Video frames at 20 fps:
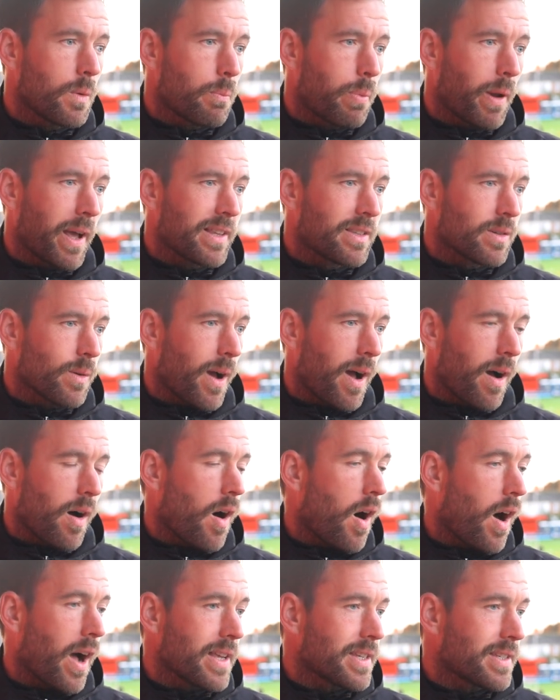play to our
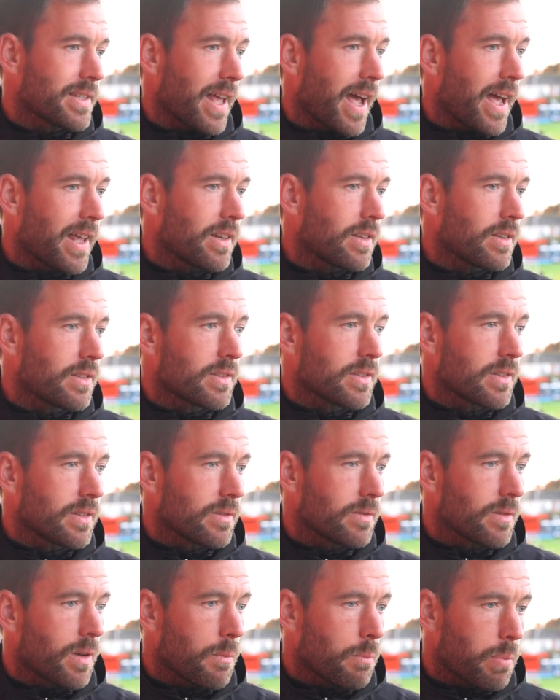high standards
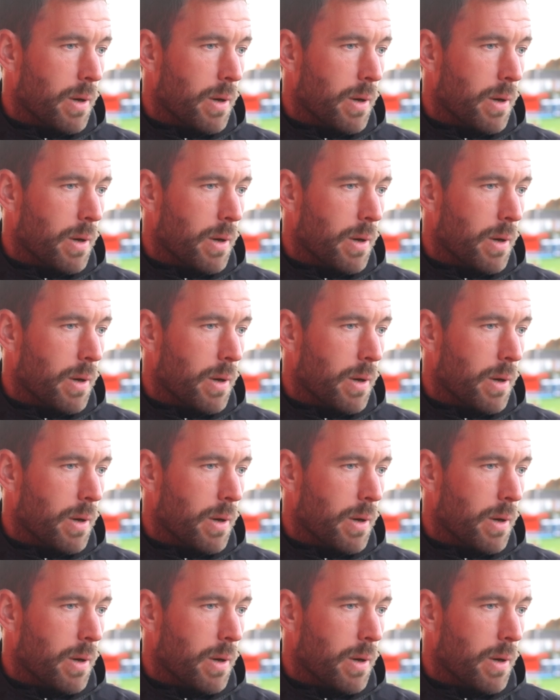and